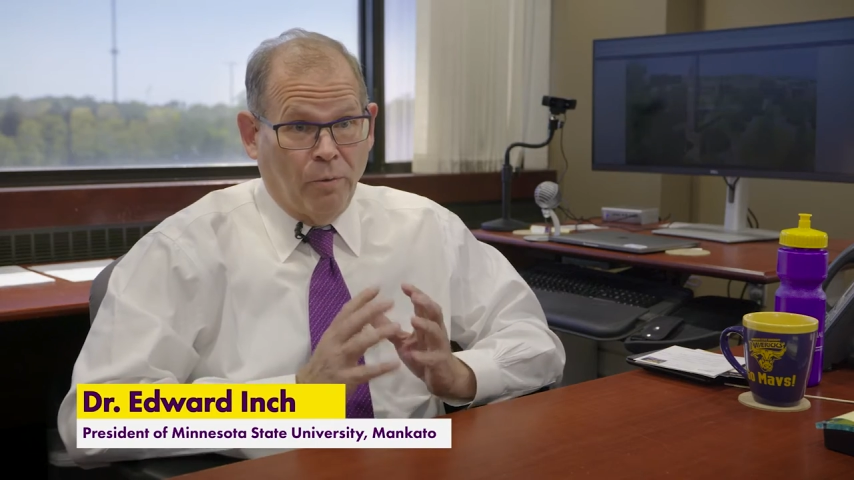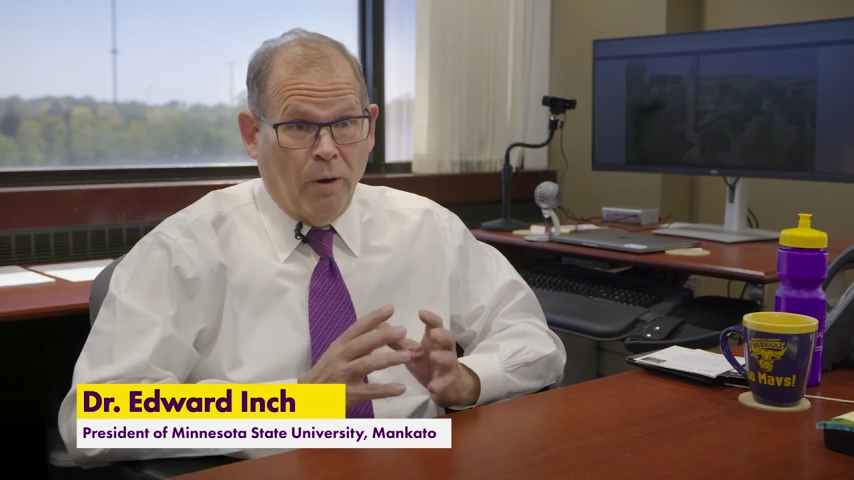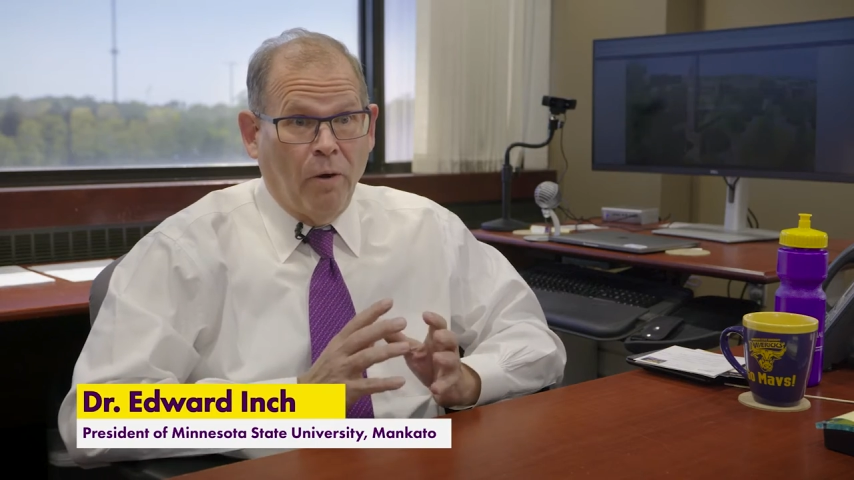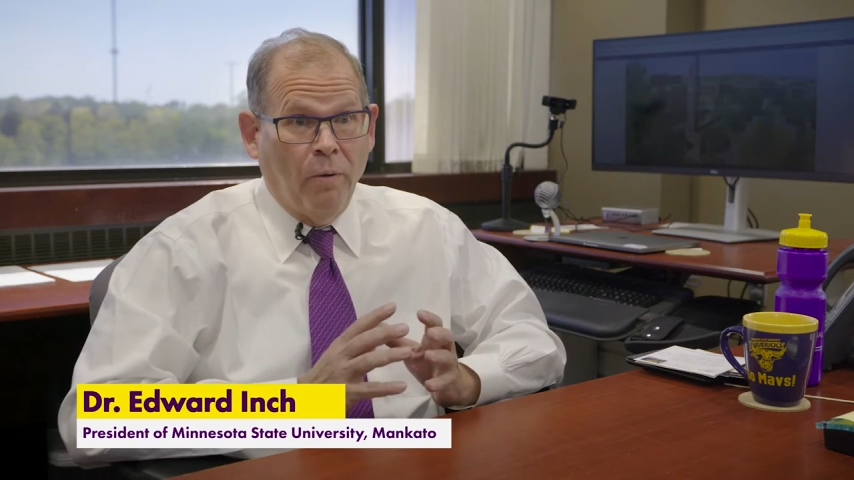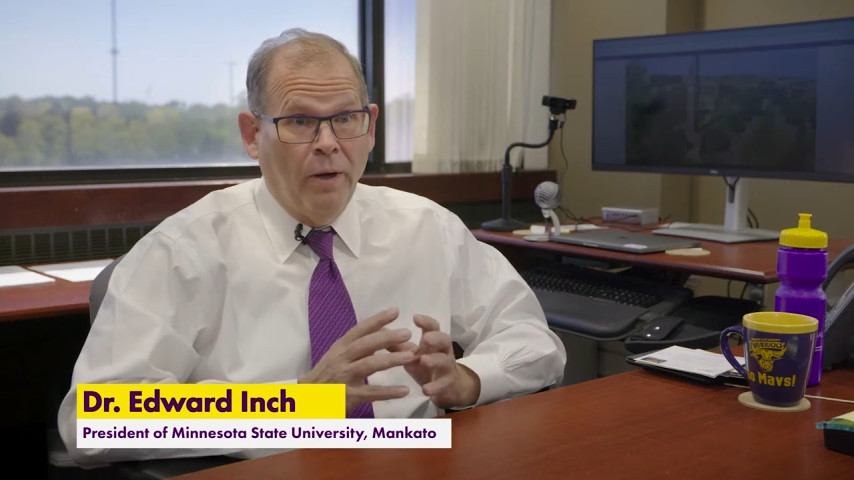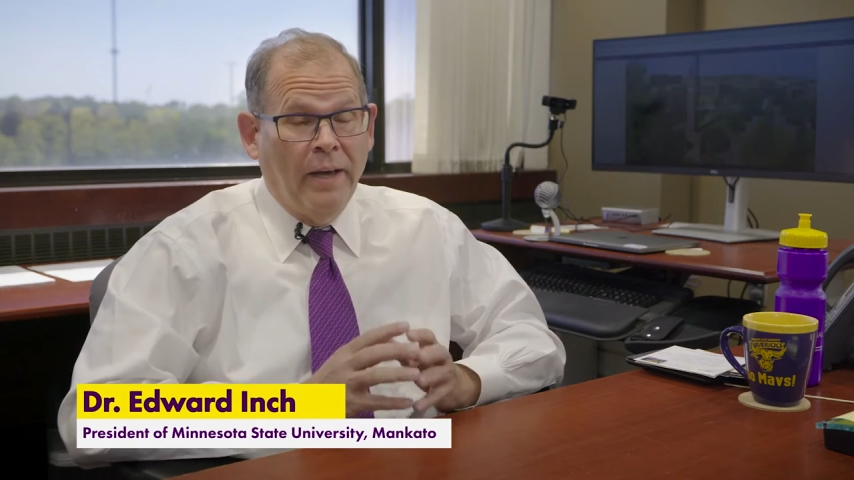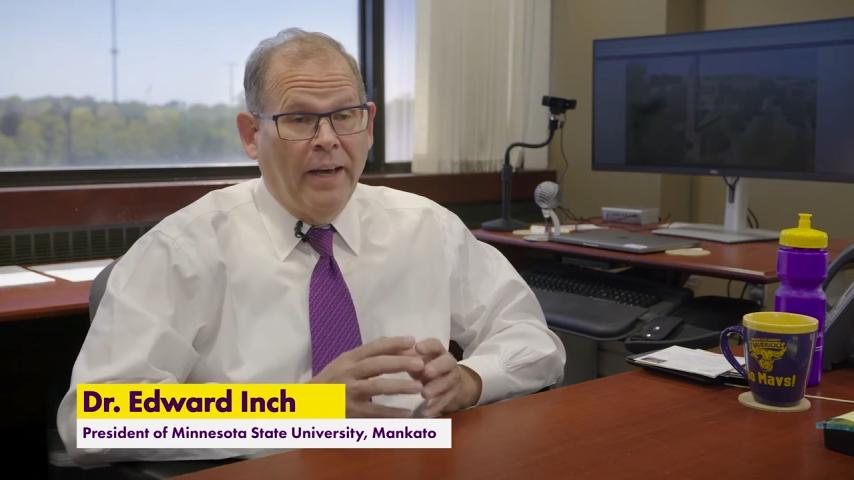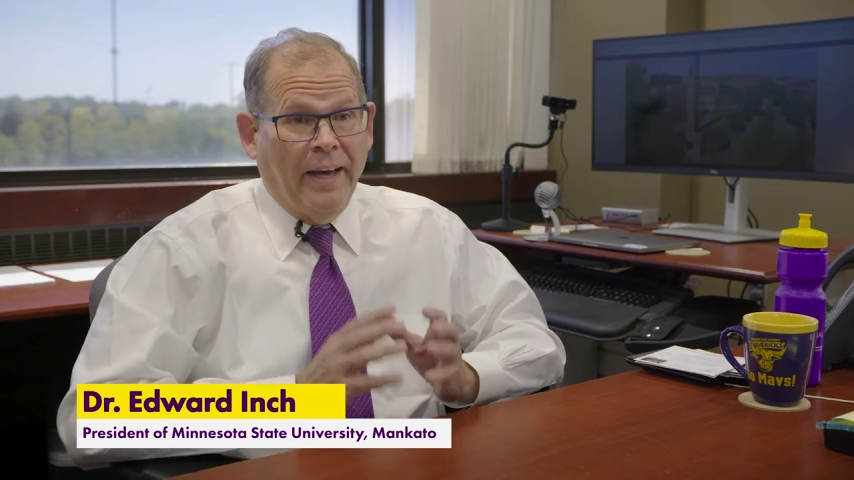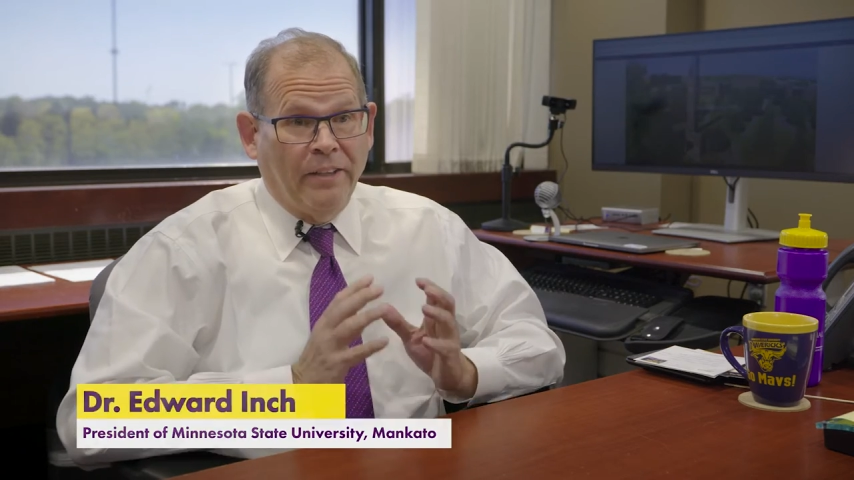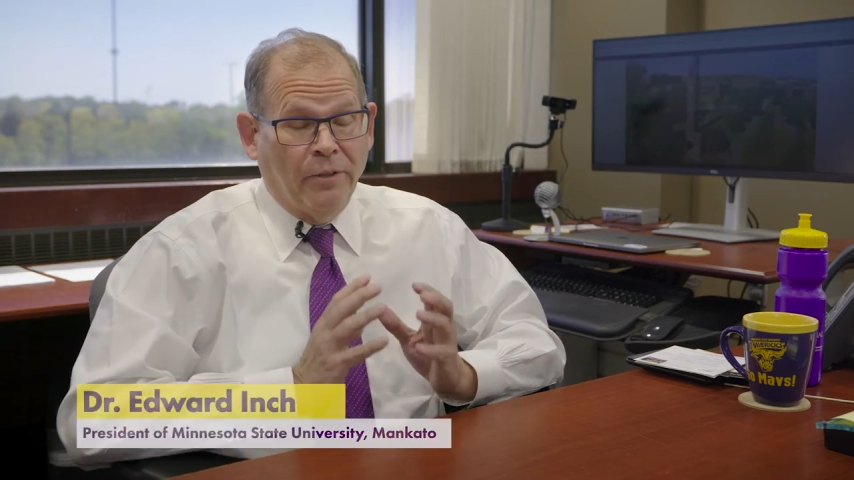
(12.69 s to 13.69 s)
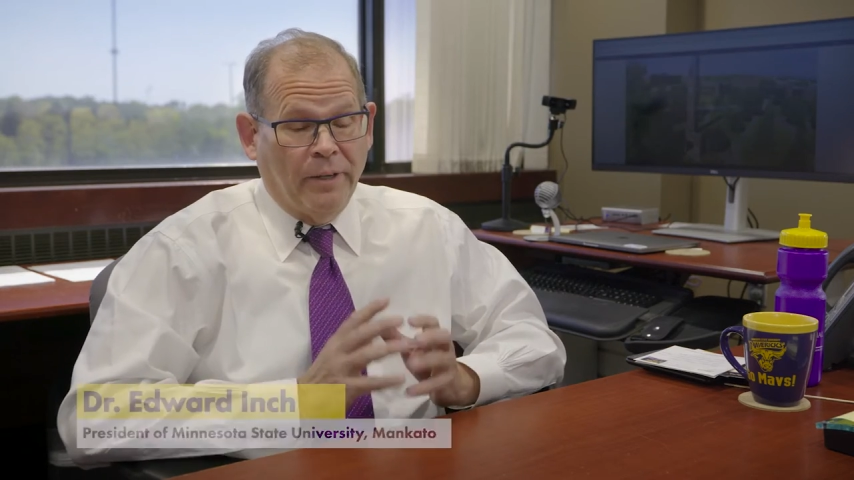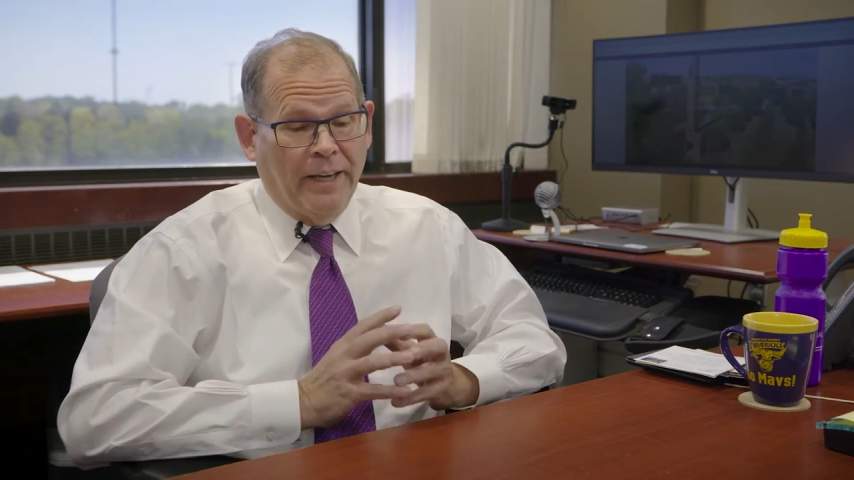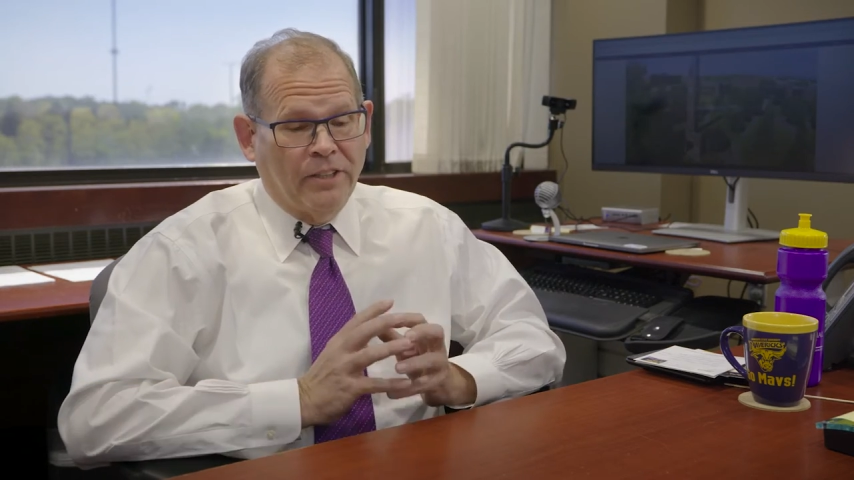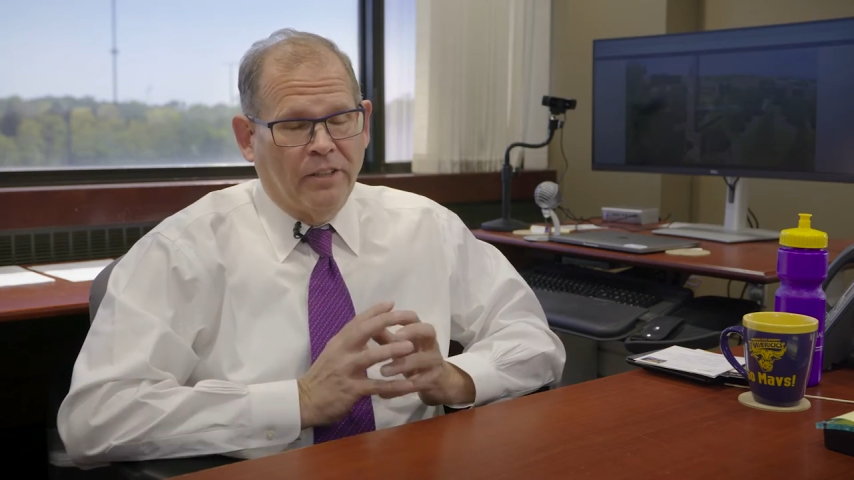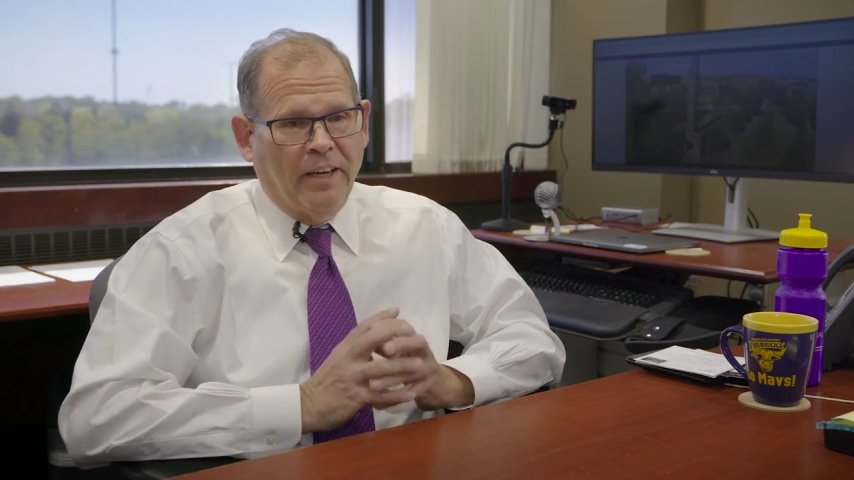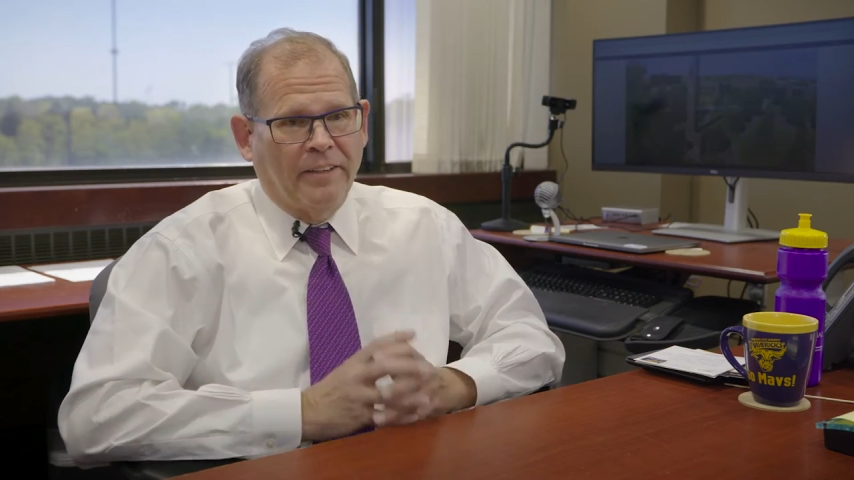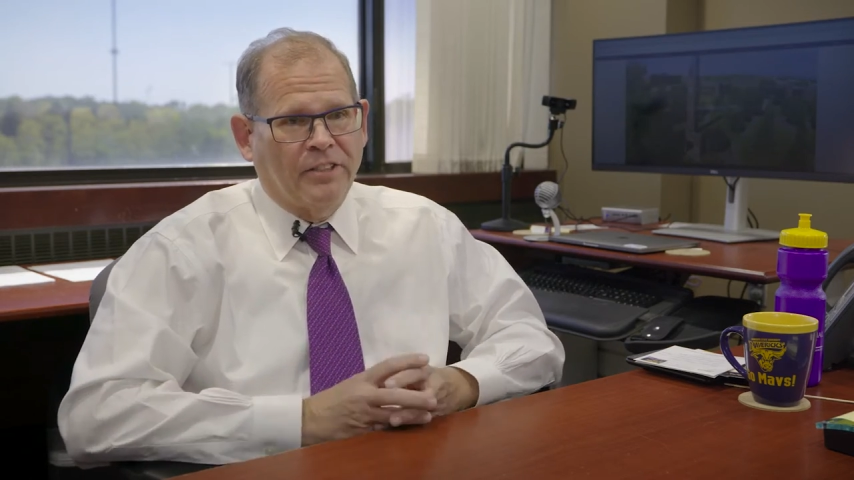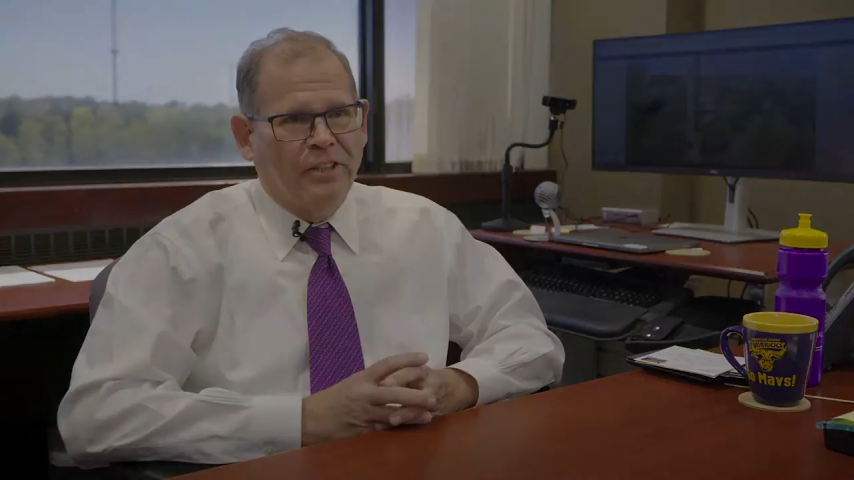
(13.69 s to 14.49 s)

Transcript: grow and to engage a lot of